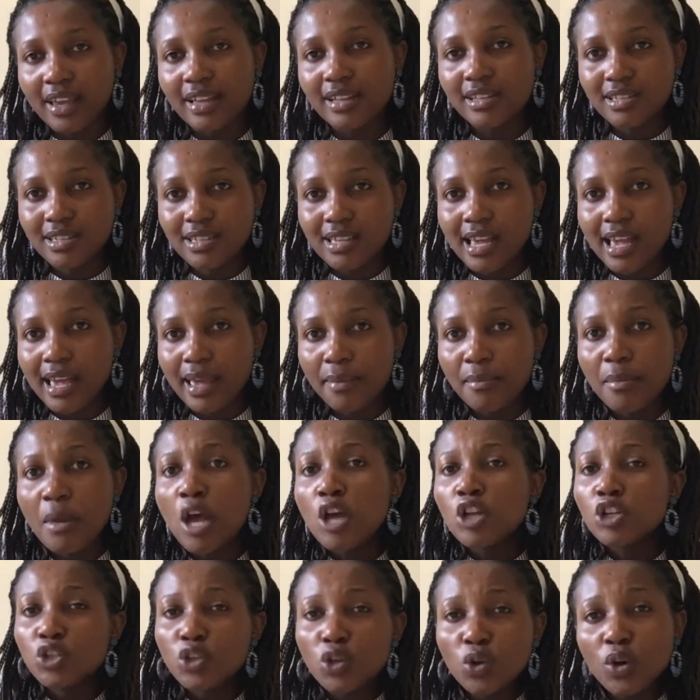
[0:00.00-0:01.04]
time
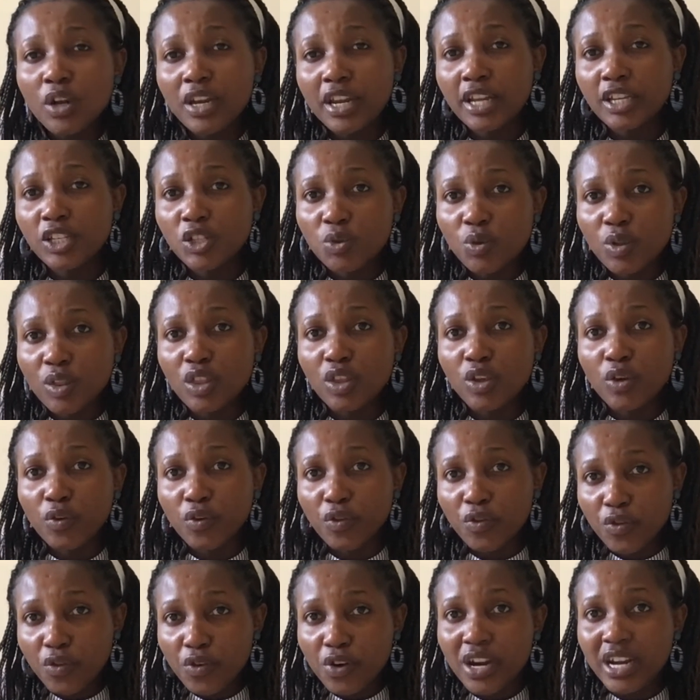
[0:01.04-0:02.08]
to connect with your
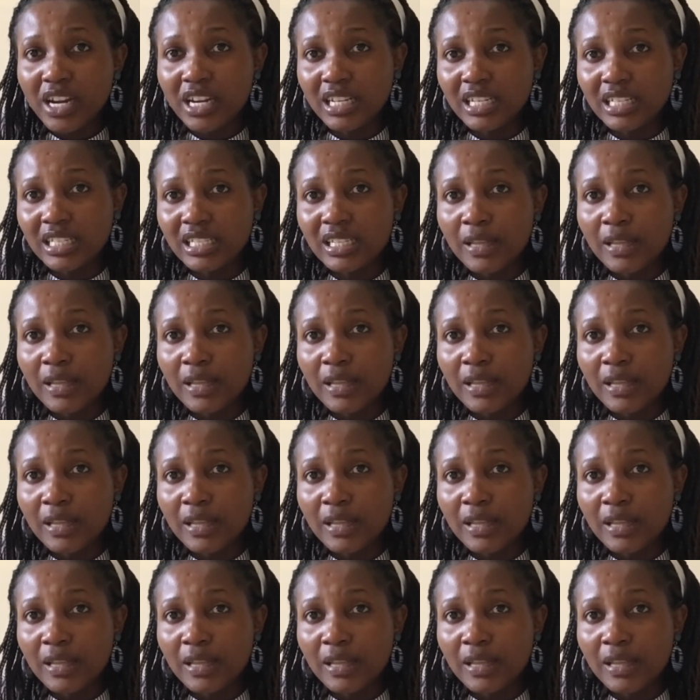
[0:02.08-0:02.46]
friends.